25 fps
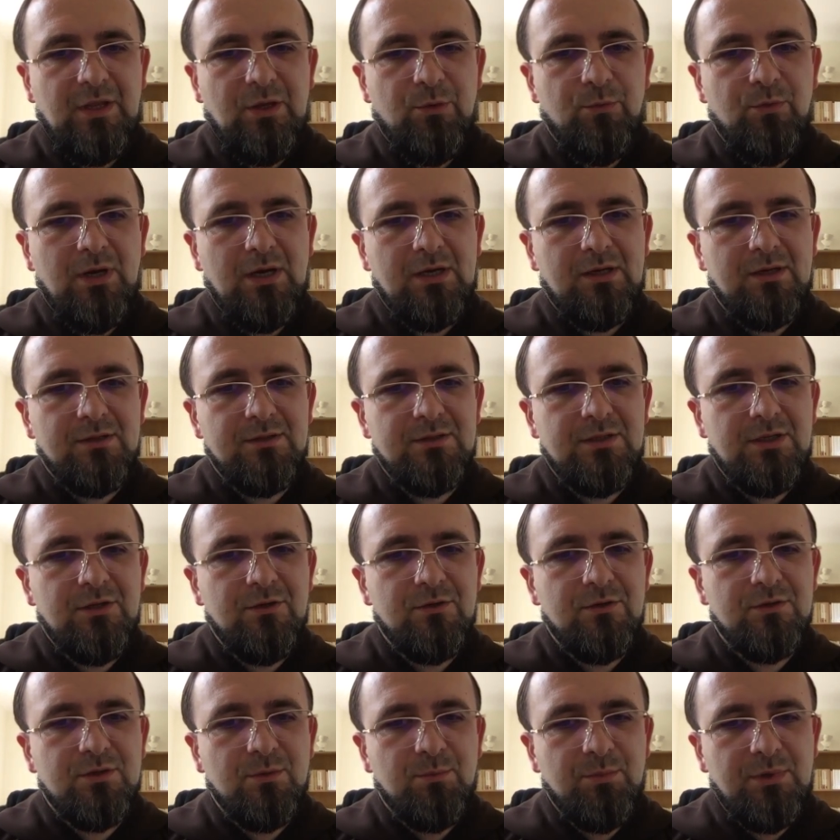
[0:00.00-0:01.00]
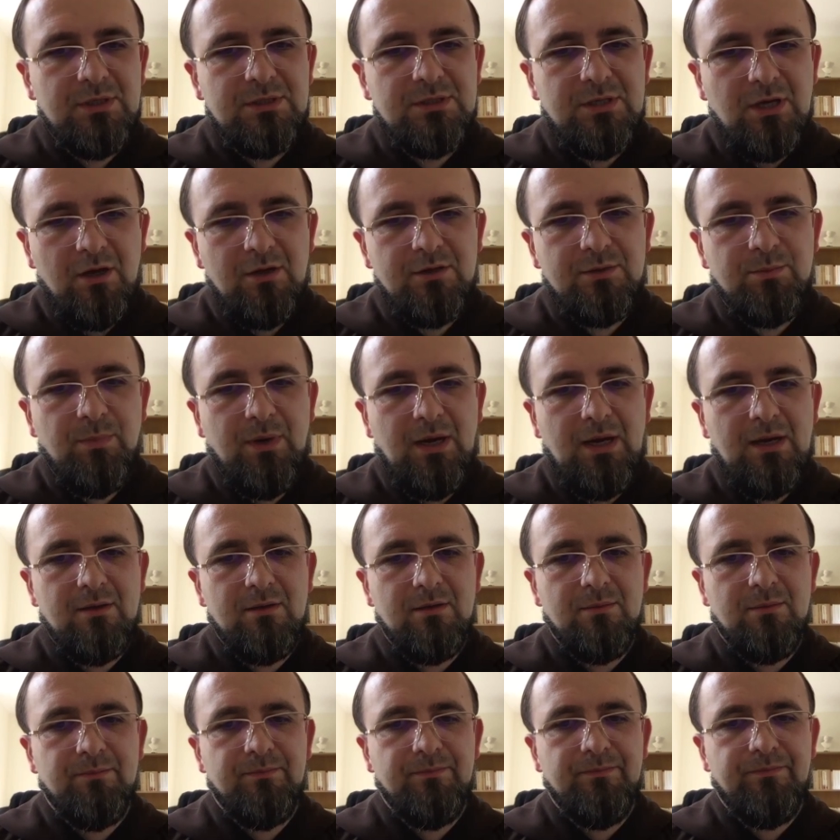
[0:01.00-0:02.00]
We are continue to be taught by
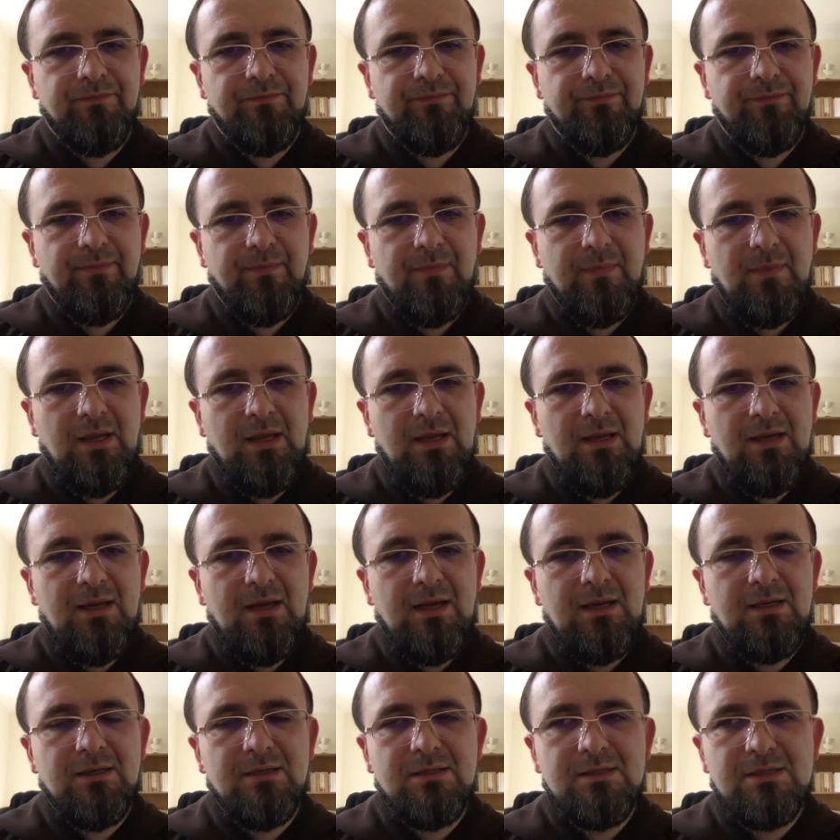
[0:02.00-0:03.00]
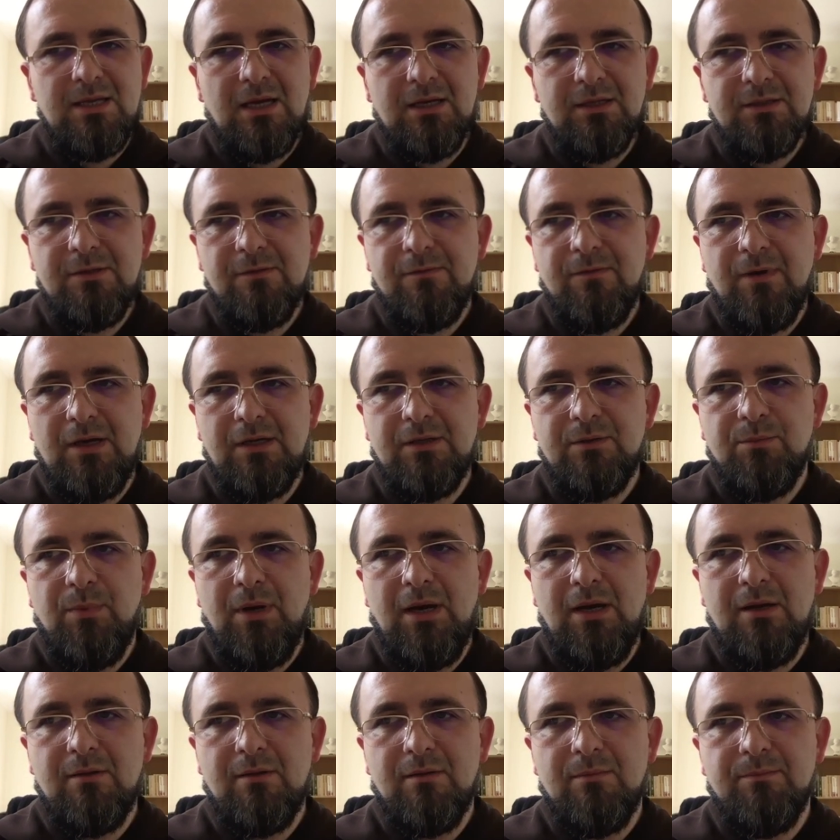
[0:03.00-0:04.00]
them and sanctified
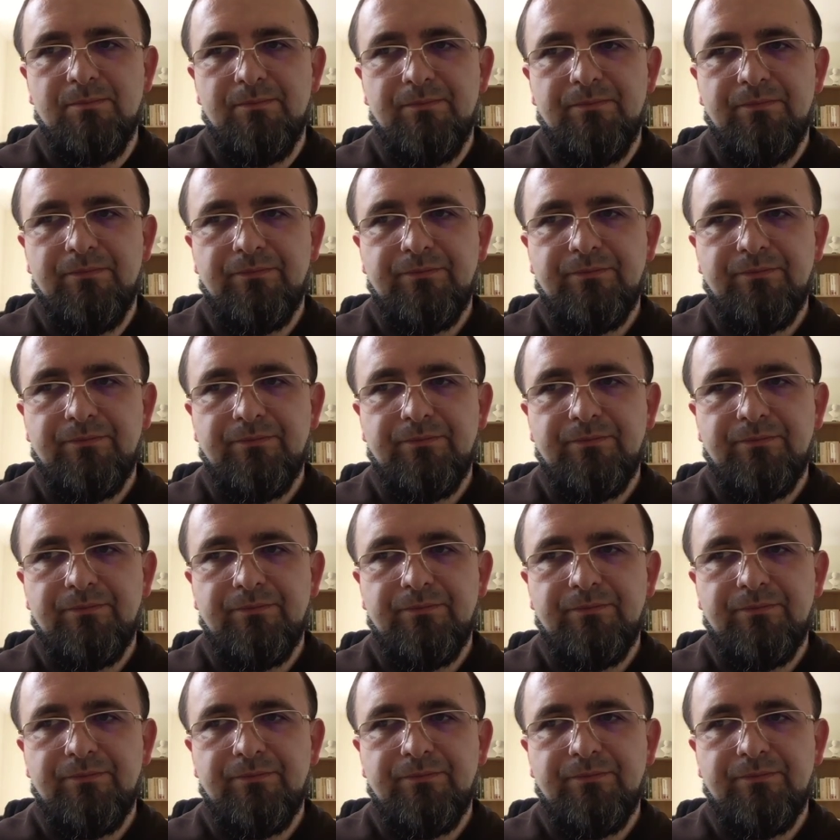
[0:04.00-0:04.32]
by them